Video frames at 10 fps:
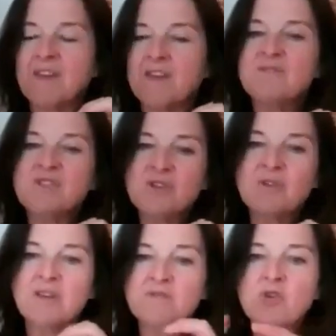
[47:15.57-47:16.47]
gives
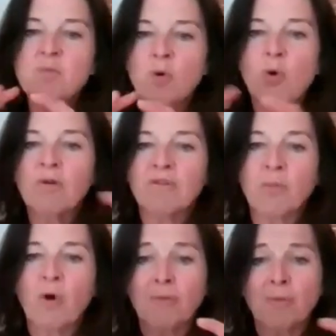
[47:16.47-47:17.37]
you more of
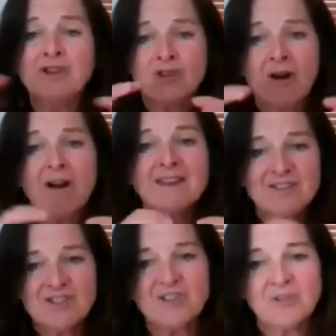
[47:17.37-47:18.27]
what we try
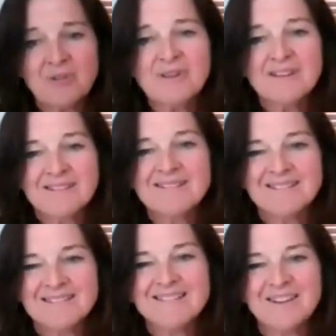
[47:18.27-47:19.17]
and do
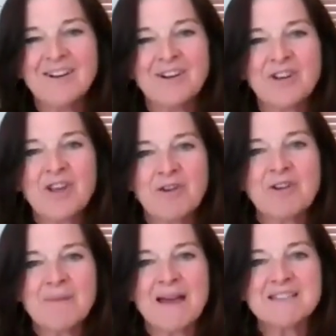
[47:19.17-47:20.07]
on a
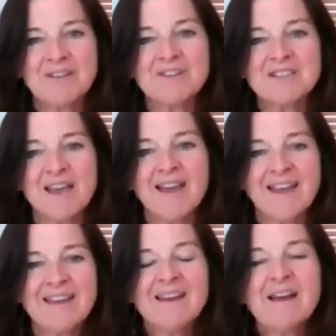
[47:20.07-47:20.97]
yoga mat every day.